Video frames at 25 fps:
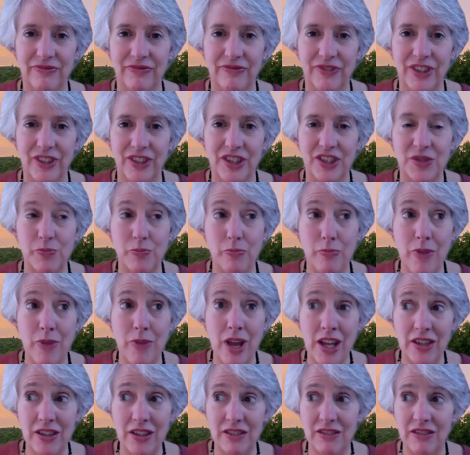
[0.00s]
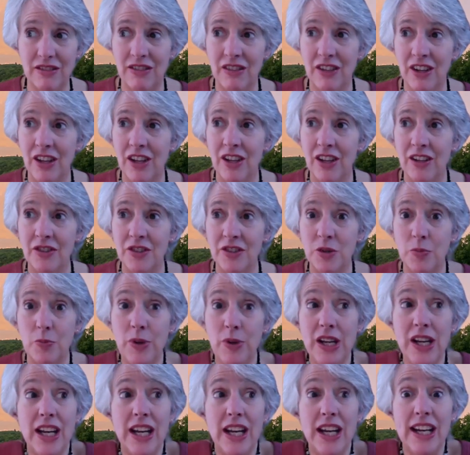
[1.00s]
It's meant to
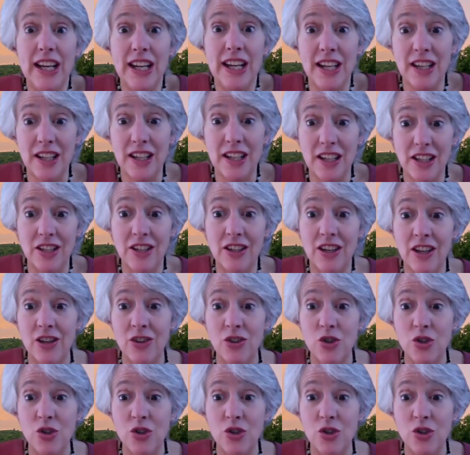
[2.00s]
be enjoyed.